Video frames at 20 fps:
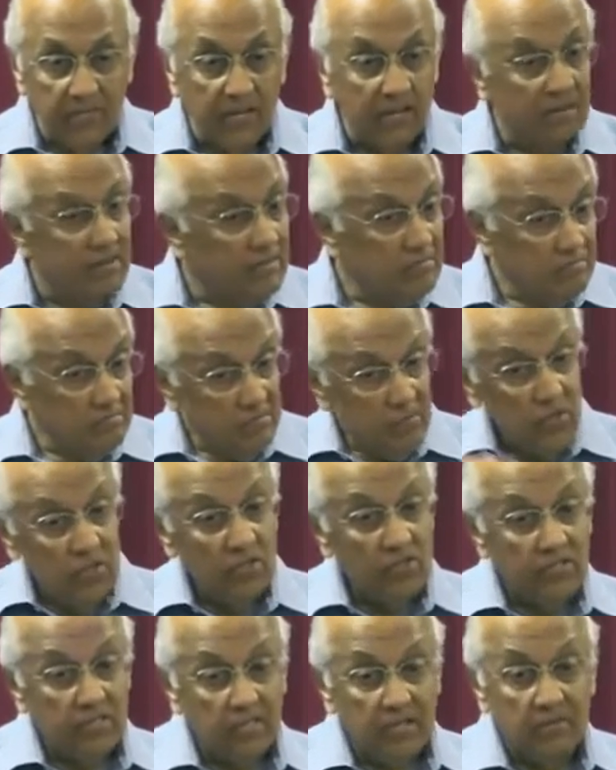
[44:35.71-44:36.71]
The
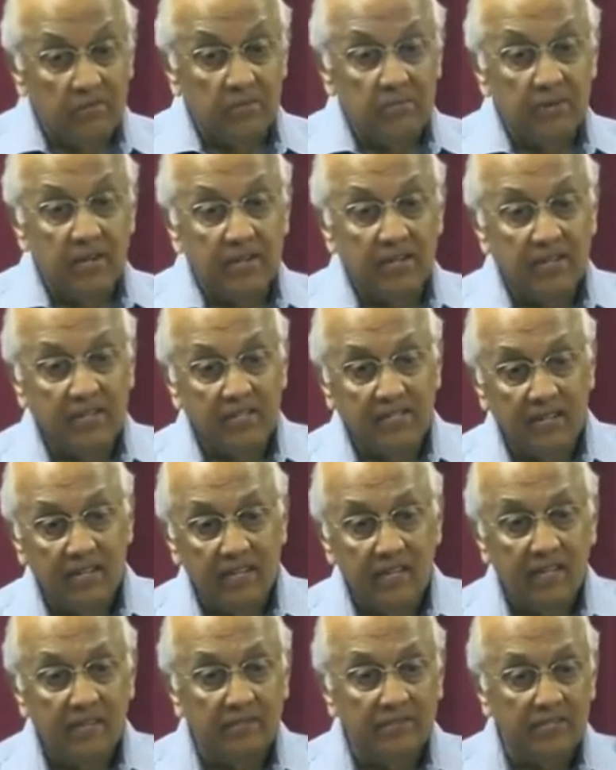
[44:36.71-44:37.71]
Lord said, come to paradise. I
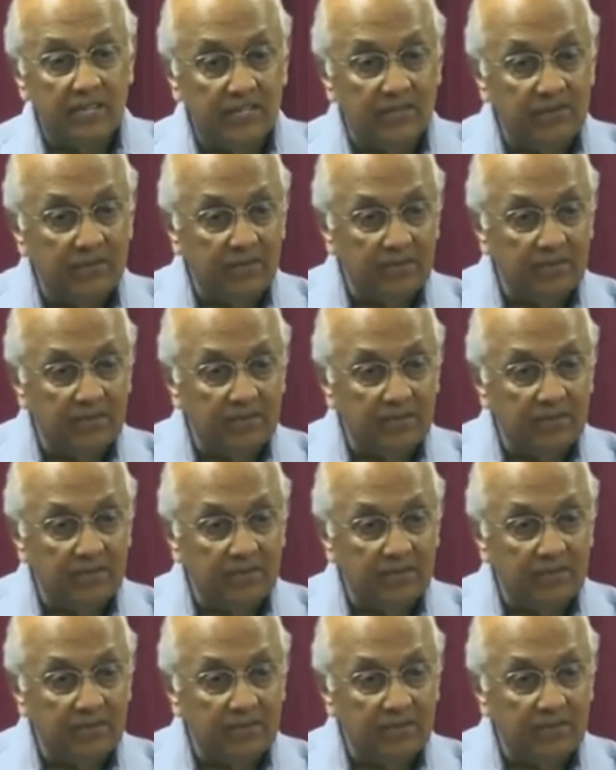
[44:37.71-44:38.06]
love such